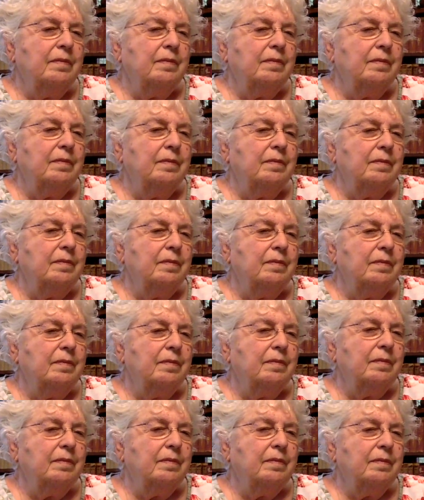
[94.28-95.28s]

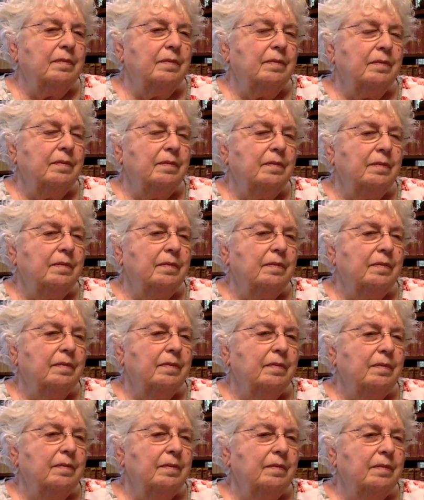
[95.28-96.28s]

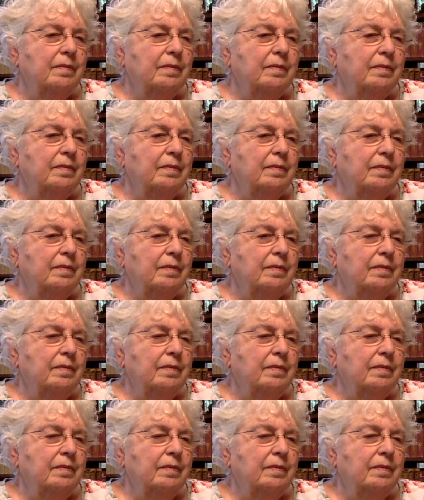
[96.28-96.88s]
The person shown says nothing.